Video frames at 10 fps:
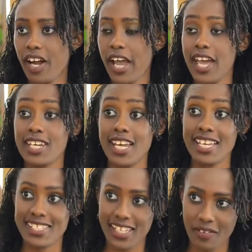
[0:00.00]
and a
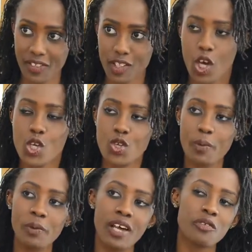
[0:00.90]
savings. So
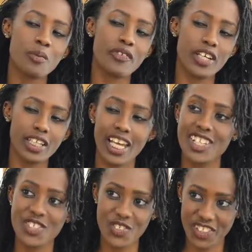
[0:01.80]
people have to be very clear,
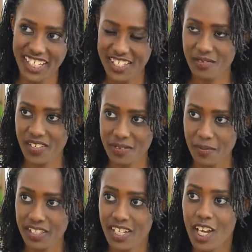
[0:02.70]
it's not an
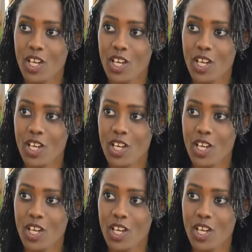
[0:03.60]
investment.